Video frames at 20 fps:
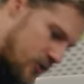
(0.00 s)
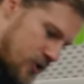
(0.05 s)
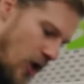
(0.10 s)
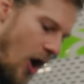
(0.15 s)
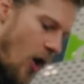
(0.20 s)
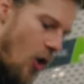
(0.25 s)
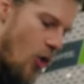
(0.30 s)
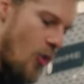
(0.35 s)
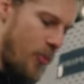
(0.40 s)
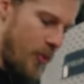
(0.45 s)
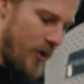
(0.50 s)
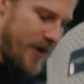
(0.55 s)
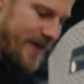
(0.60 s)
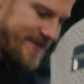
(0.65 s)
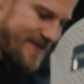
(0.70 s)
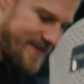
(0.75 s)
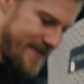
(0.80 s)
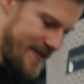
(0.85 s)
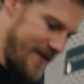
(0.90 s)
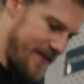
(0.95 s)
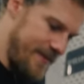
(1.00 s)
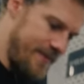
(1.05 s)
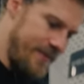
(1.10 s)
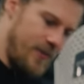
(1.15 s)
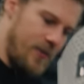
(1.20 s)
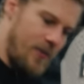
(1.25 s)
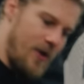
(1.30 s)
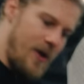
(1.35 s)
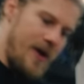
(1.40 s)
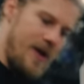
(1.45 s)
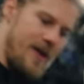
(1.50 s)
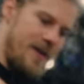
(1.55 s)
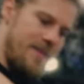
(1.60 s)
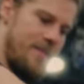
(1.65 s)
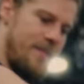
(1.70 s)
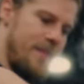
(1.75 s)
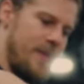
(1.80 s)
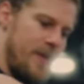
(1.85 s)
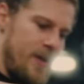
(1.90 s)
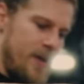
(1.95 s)
toe pressing, right?
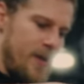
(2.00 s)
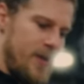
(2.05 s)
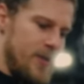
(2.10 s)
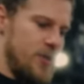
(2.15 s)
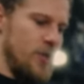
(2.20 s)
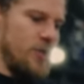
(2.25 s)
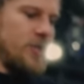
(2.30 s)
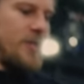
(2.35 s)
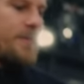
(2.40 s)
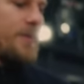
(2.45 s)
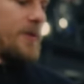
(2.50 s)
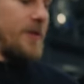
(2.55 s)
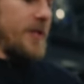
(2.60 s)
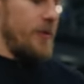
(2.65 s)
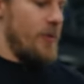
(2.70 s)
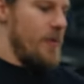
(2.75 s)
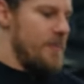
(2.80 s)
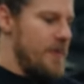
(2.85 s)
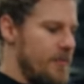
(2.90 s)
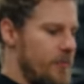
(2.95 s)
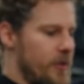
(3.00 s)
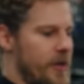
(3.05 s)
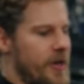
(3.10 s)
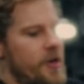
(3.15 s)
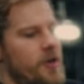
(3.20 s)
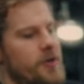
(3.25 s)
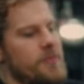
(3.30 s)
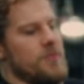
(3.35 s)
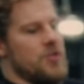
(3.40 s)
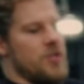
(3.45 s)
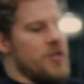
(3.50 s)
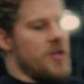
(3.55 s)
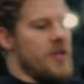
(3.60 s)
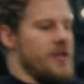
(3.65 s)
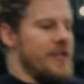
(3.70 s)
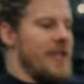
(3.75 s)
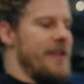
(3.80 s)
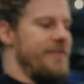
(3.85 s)
So typically, when people get on a machine,